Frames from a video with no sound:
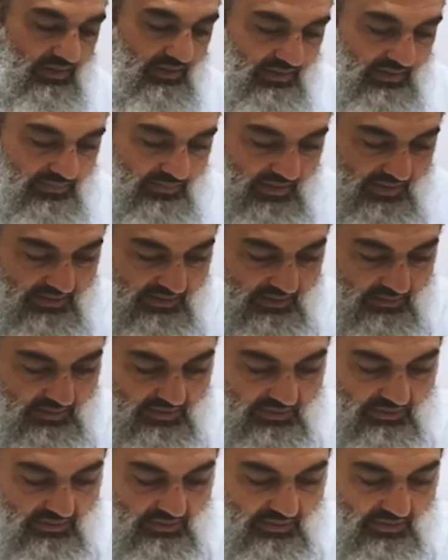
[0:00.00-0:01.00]
That's basically what
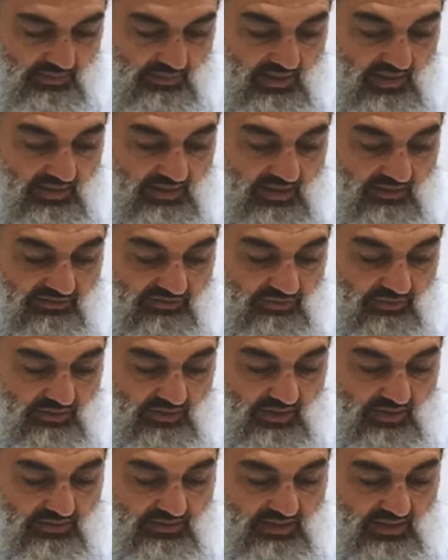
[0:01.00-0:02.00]
he's talking about in that
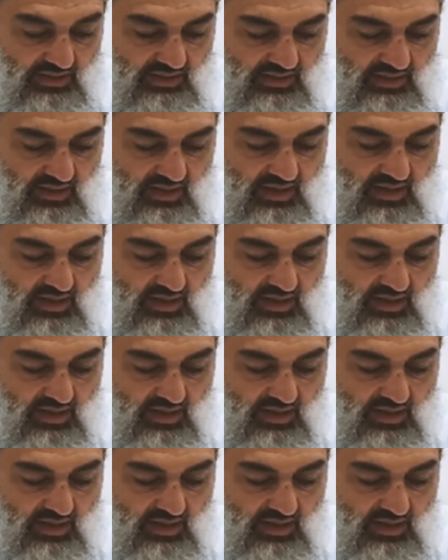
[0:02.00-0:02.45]
footnote 10.